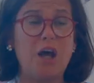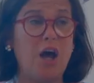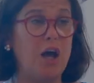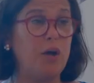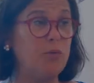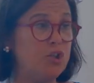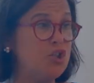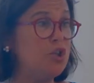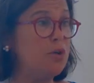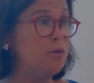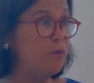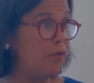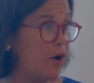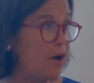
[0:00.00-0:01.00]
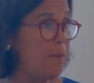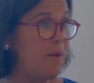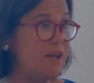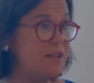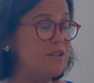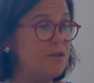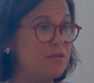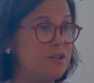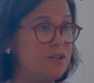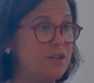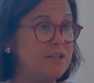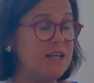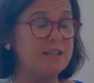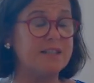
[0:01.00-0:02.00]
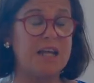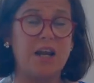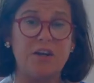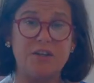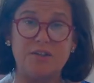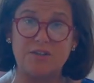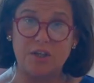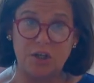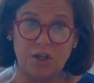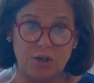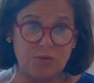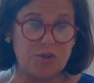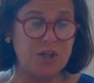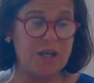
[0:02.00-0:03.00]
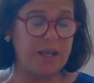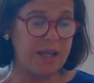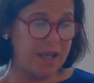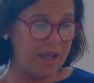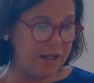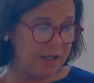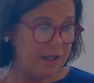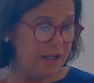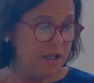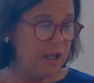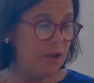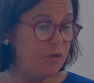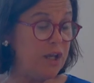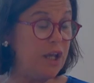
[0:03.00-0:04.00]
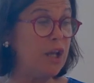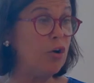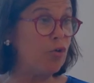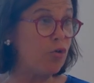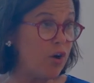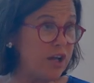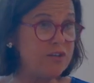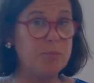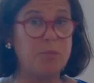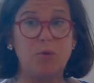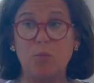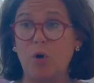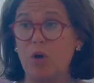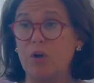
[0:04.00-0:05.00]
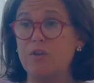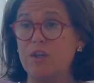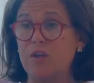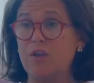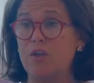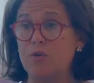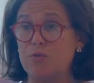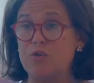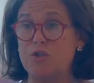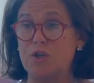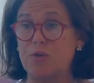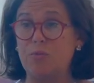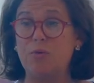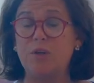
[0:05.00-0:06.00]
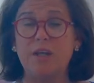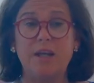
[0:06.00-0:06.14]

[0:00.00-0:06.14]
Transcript: I wish you the very best of success and I salute again the incredible work that you do